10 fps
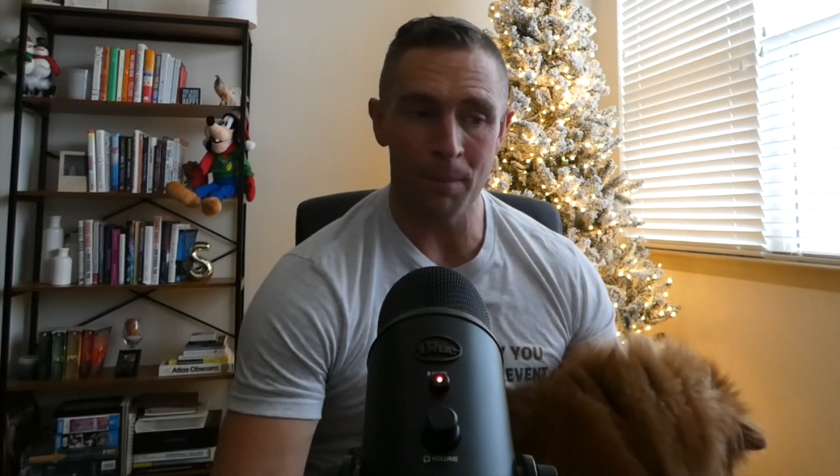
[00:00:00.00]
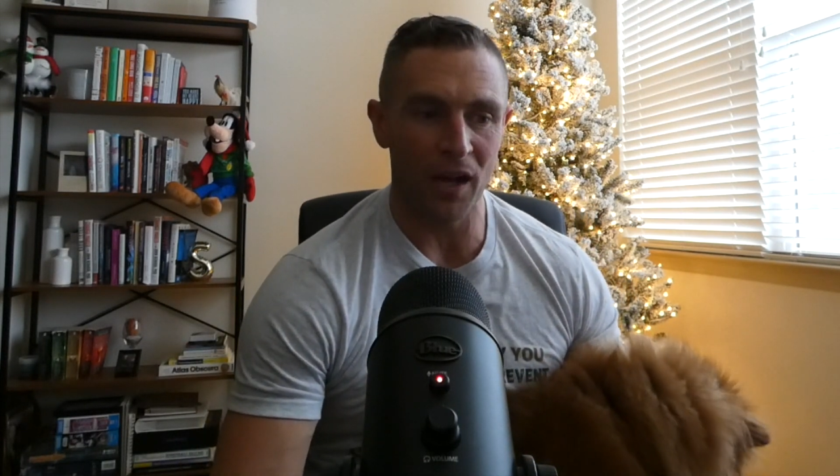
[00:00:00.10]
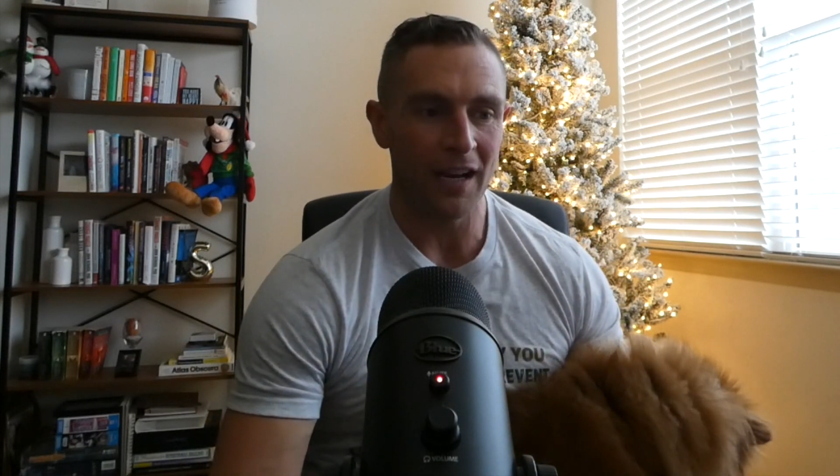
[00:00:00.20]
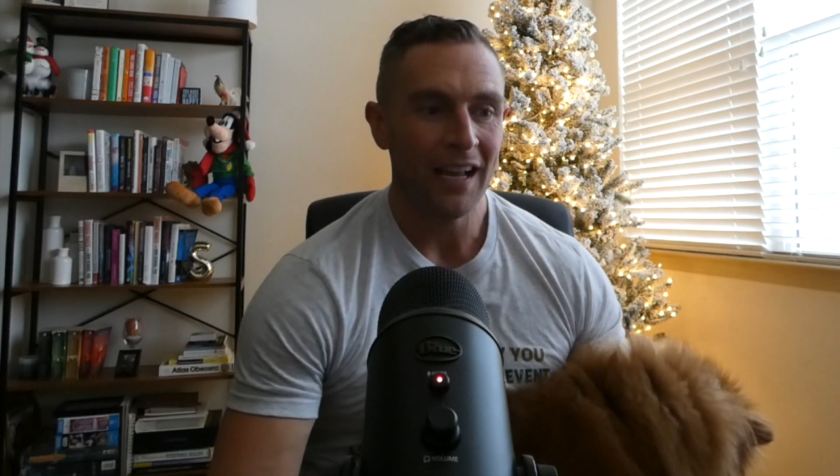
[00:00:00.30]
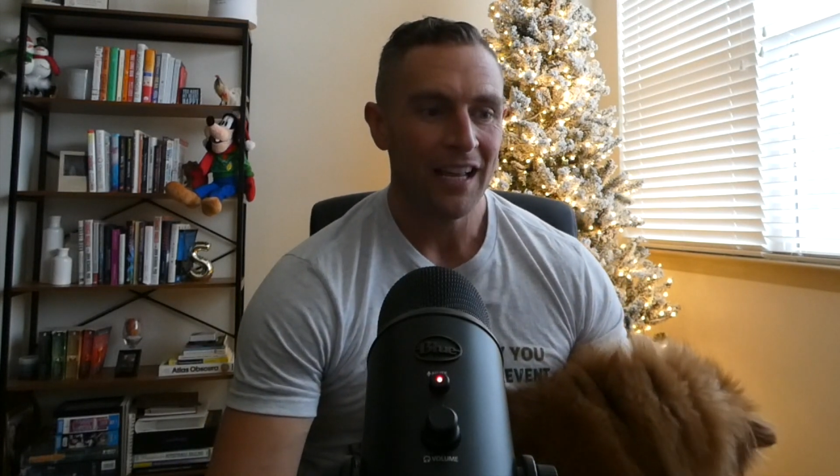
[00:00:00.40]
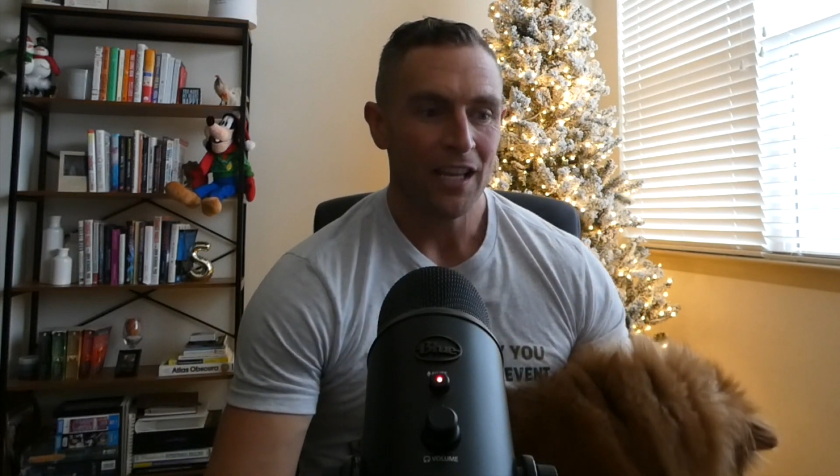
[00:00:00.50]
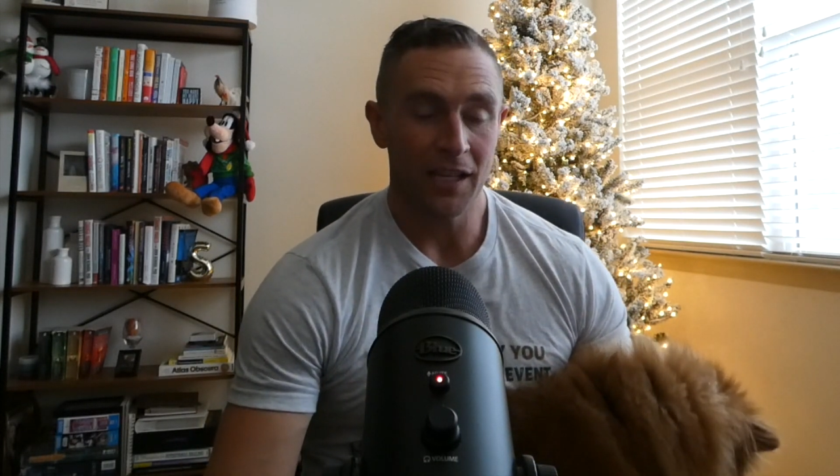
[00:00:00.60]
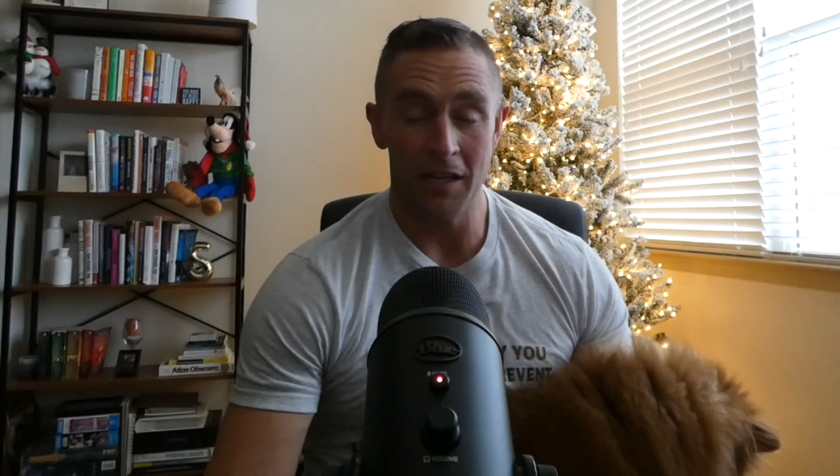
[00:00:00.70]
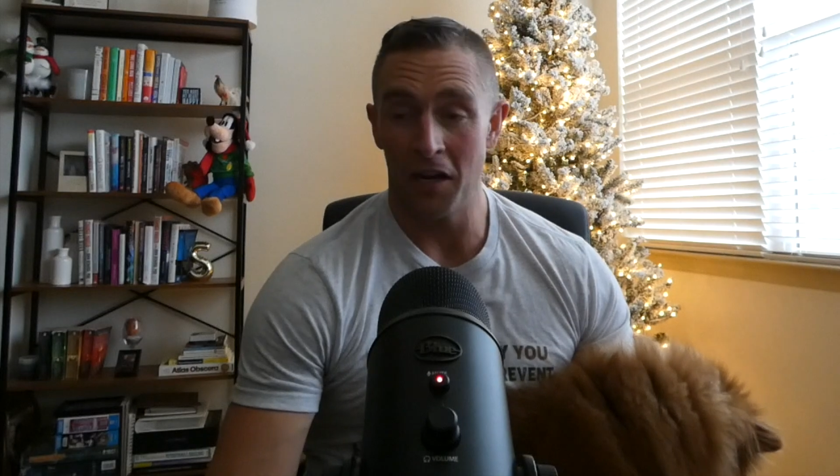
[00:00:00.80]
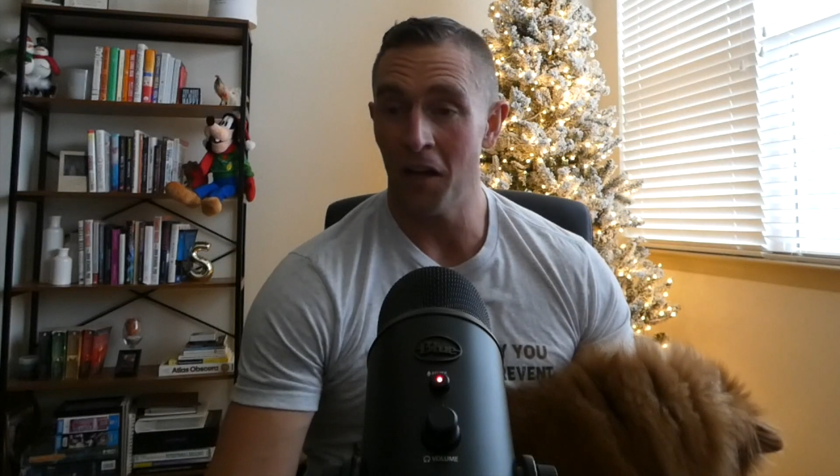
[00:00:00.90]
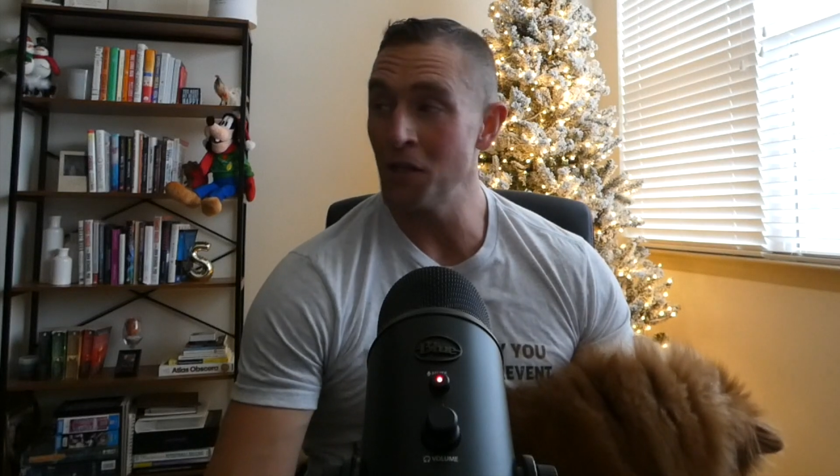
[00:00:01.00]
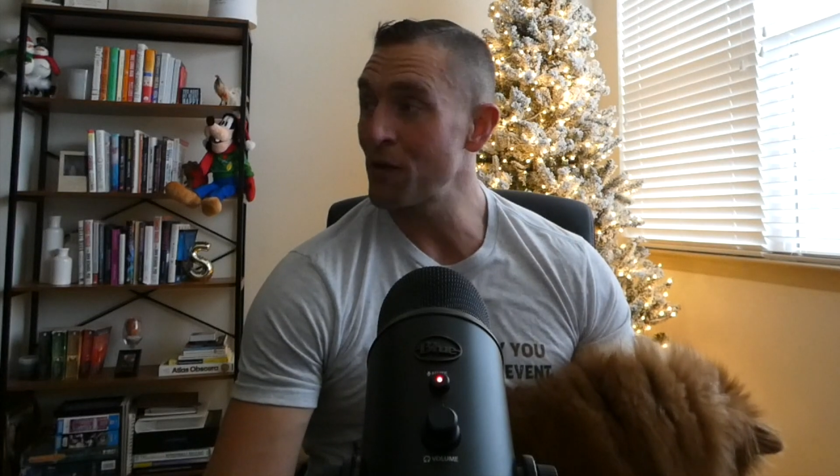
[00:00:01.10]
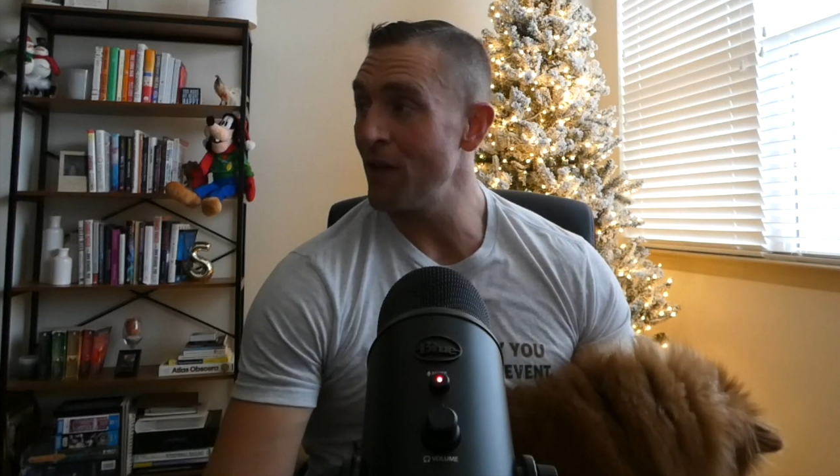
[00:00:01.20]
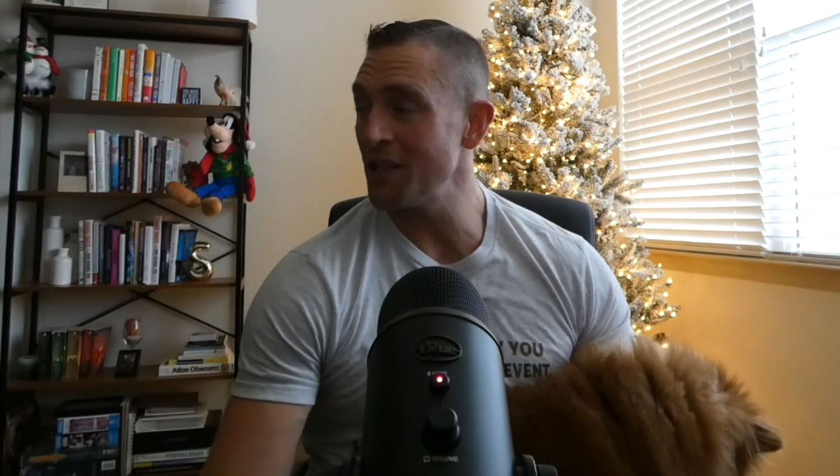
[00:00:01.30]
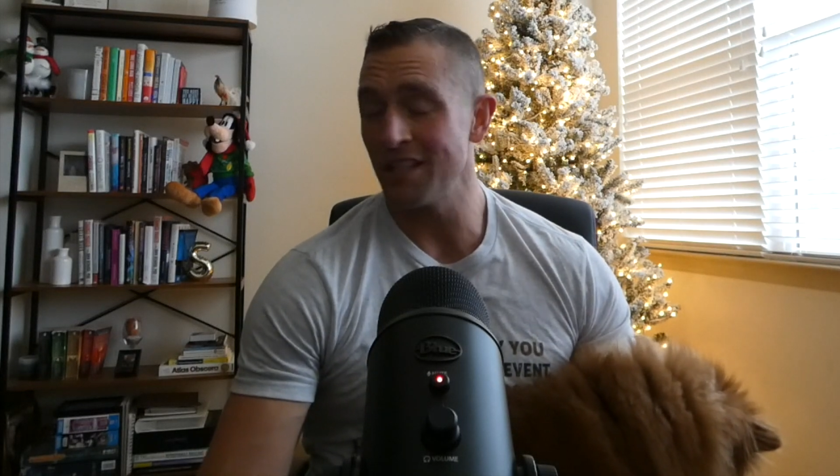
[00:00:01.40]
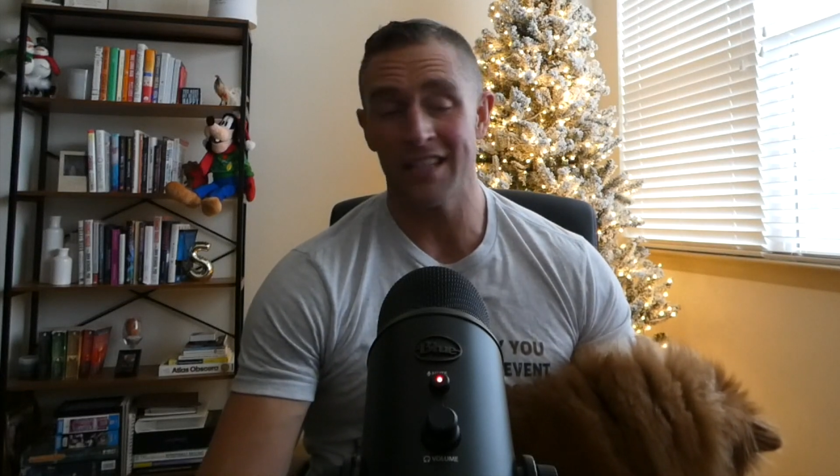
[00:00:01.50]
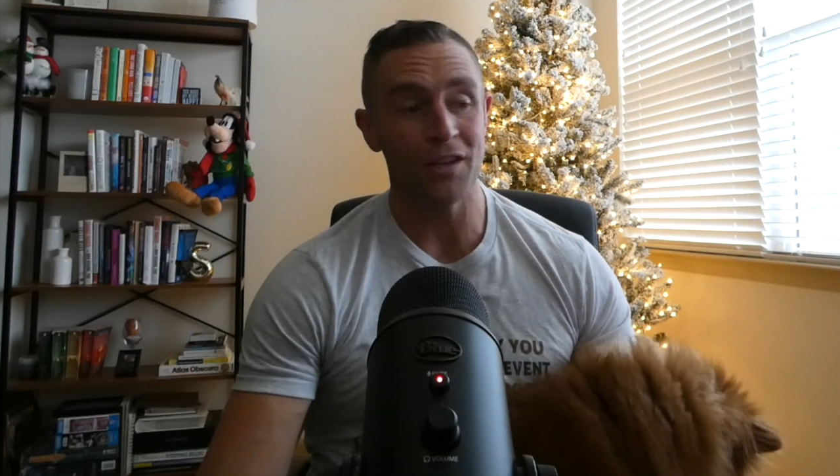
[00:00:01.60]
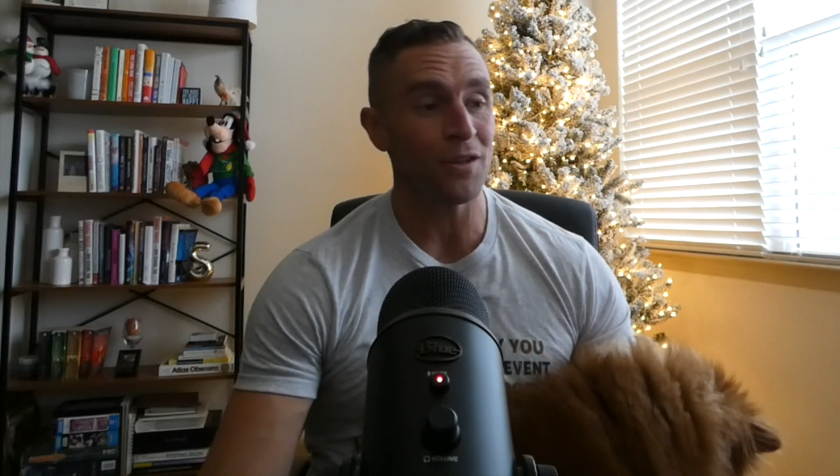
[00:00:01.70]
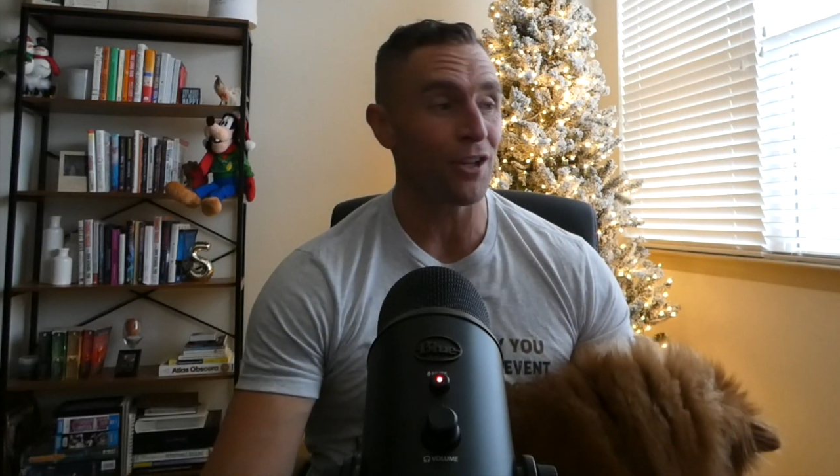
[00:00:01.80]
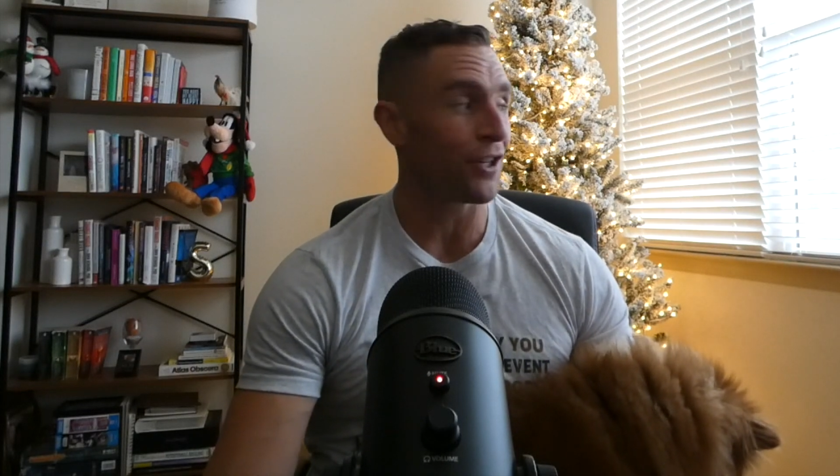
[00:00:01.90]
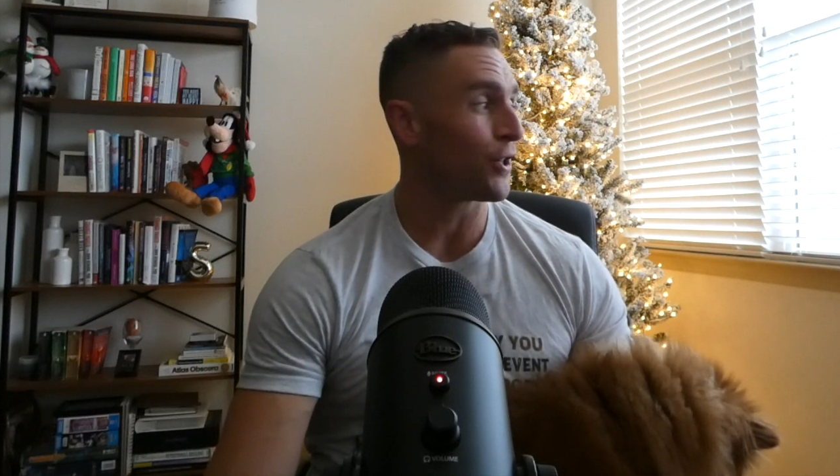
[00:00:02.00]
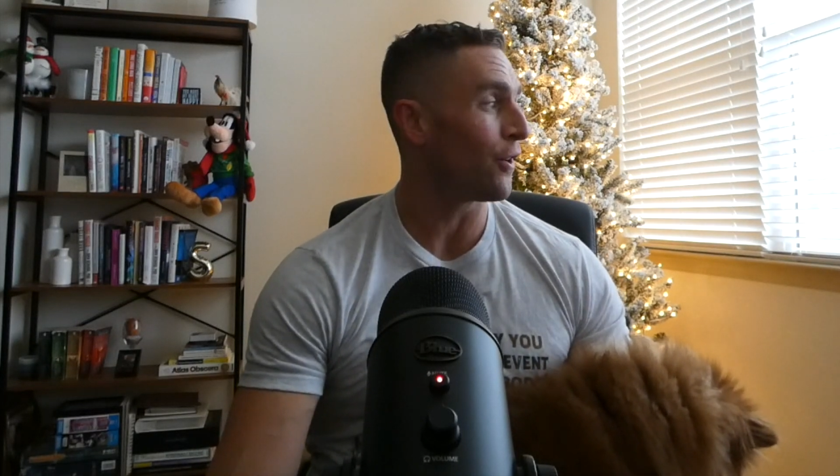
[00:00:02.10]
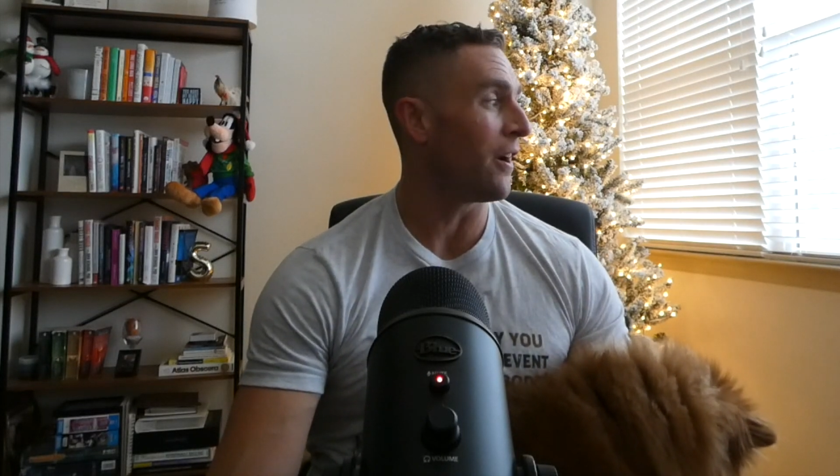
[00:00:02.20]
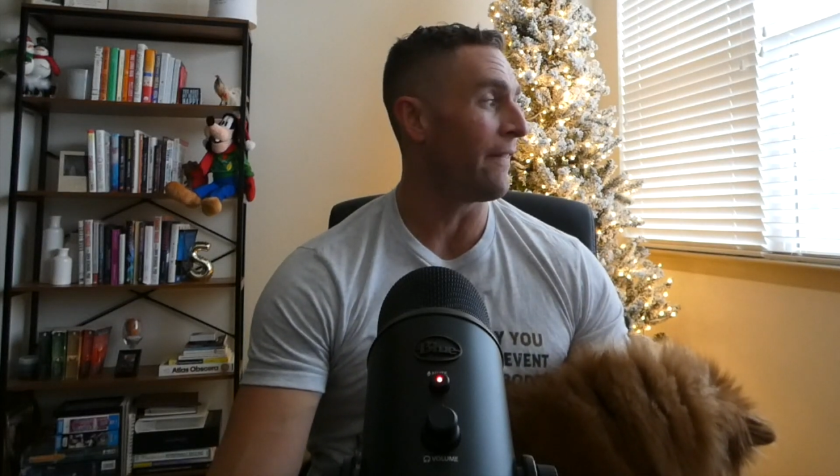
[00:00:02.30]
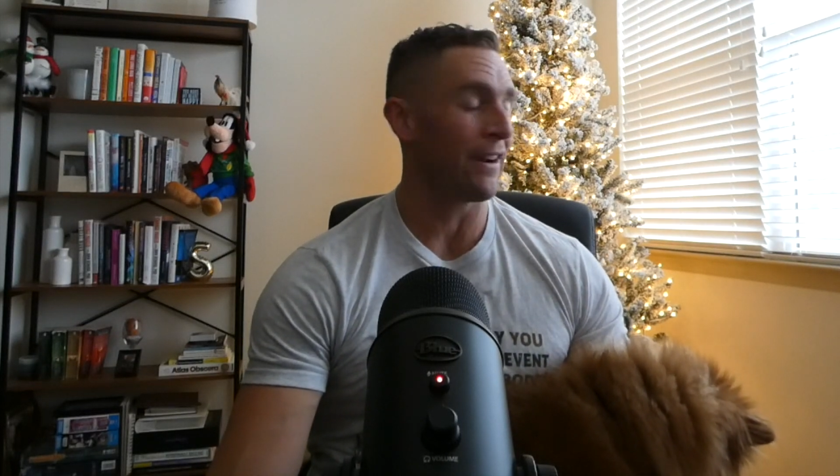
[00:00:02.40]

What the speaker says: but you did 100 crunches, then you took your shirt off.